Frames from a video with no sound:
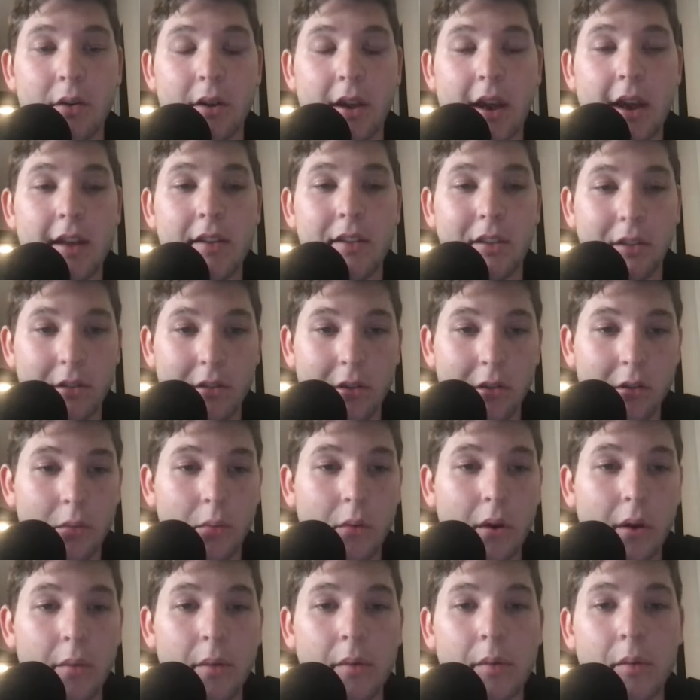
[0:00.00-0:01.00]
Okay, this
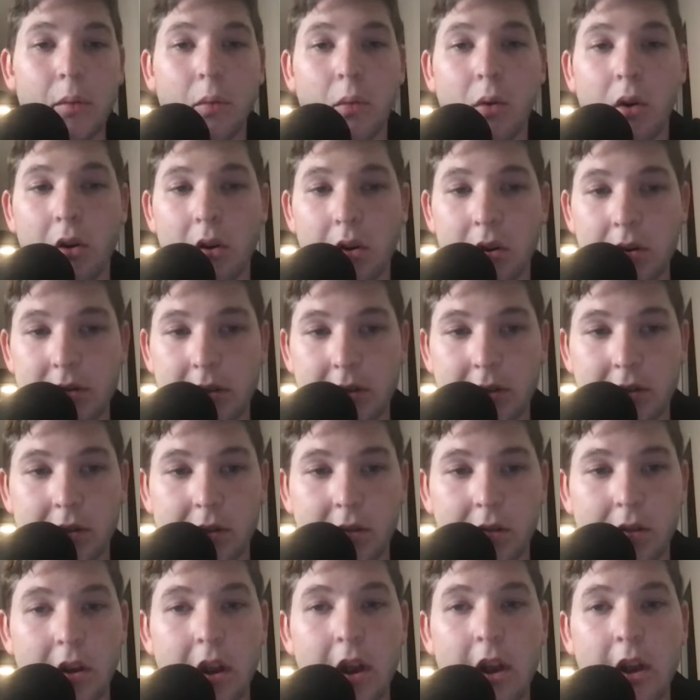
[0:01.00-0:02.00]
is where we were wrong.
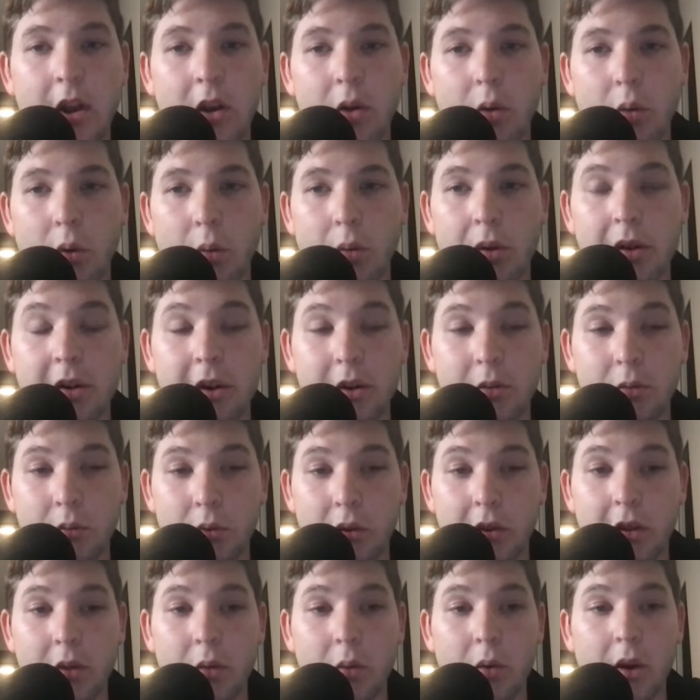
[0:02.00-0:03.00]
This is what we did
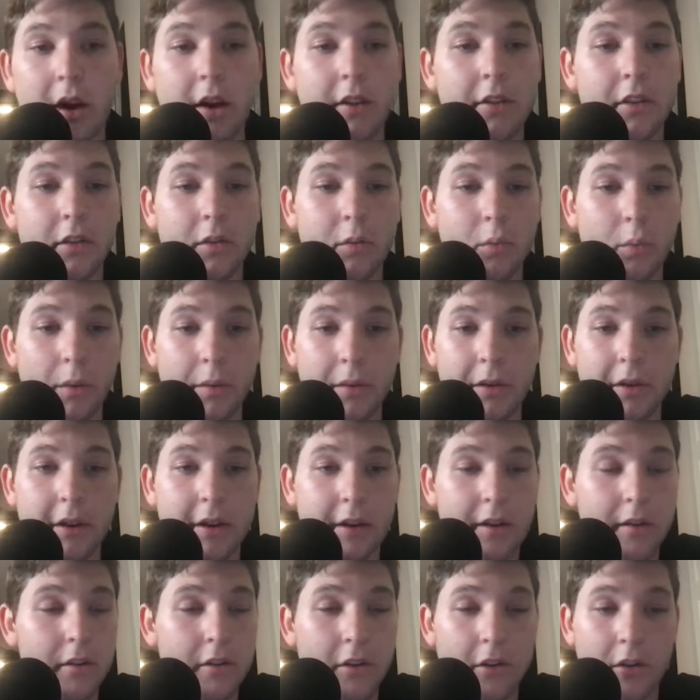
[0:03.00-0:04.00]
really well. This is what we
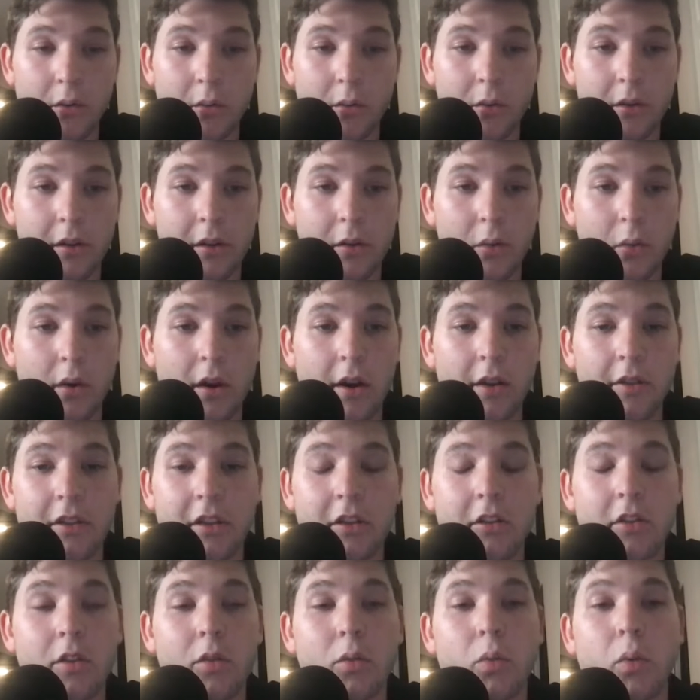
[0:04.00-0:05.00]
didn't do really well.
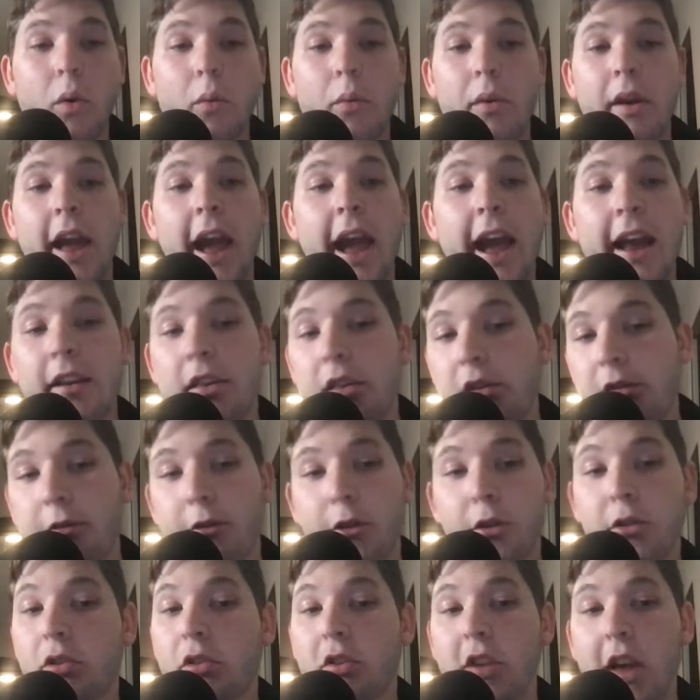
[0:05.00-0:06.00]
This is what we had in
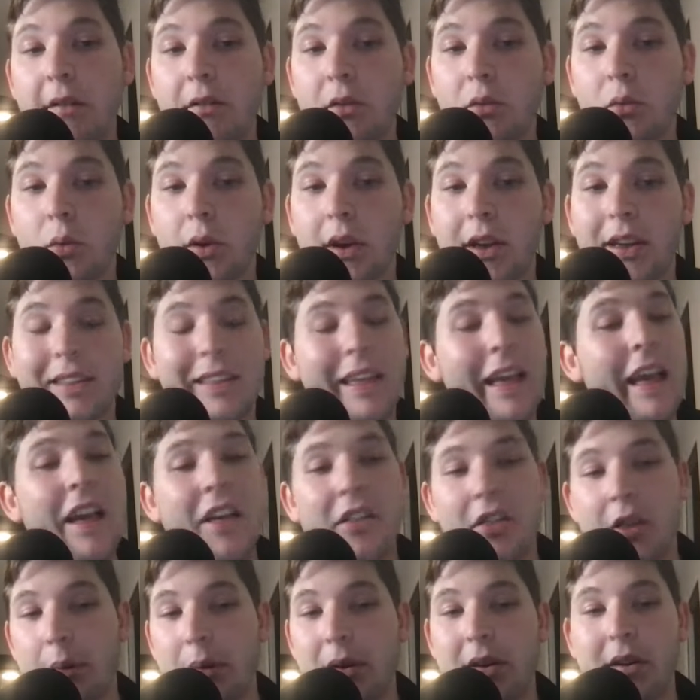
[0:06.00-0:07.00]
the first 7 weeks
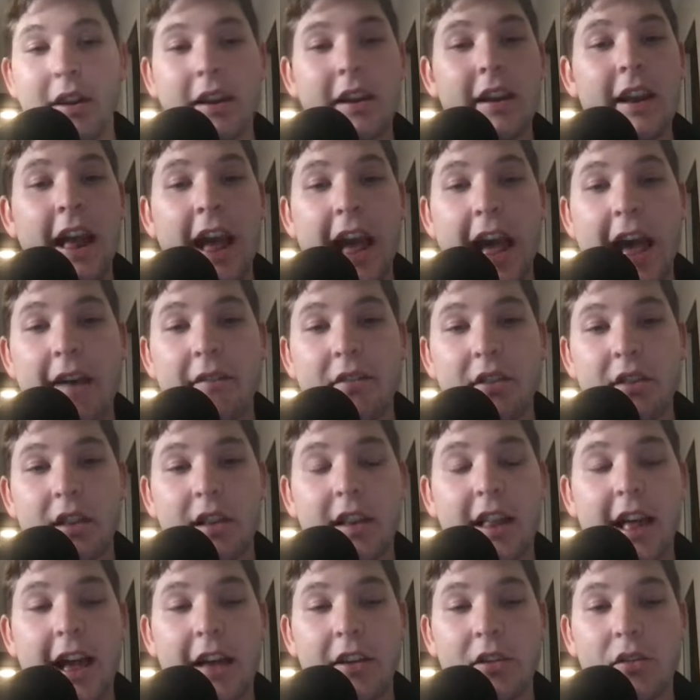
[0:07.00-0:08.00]
that we didn't have in
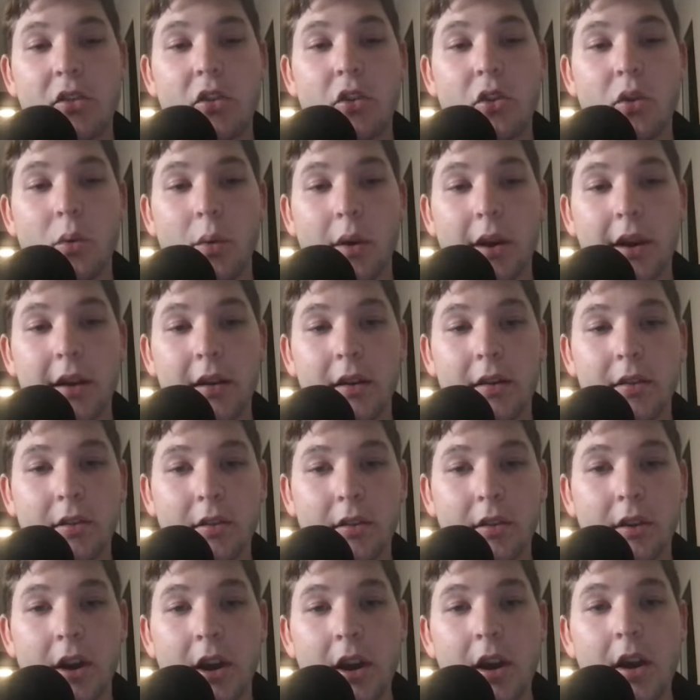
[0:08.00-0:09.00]
the last 2
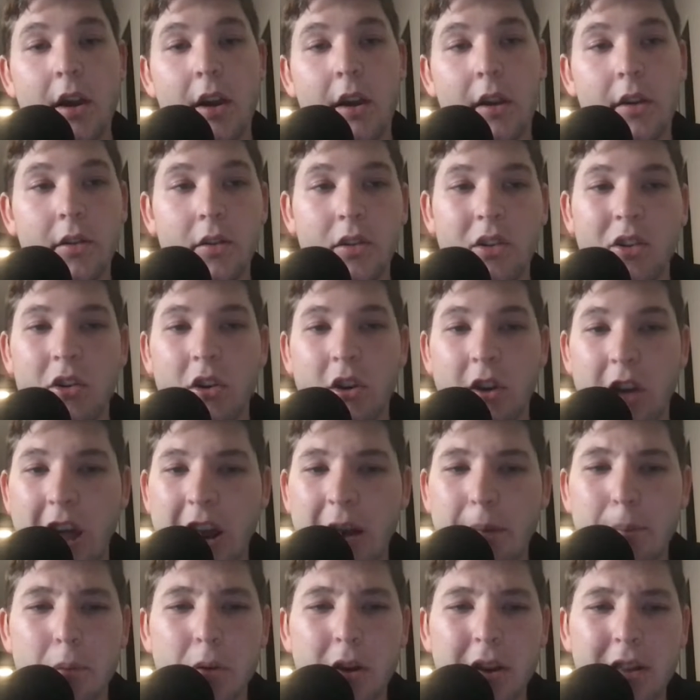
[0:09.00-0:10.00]
weeks. So you
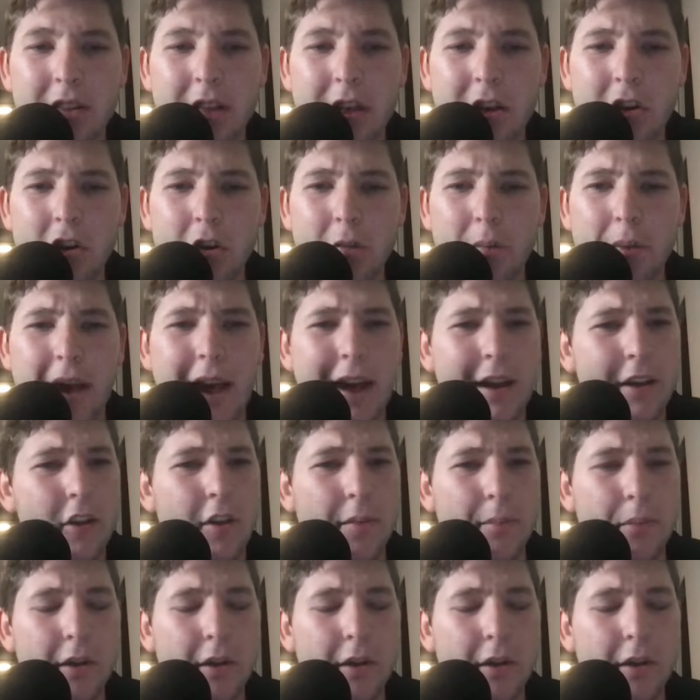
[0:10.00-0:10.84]
got to bring that all back.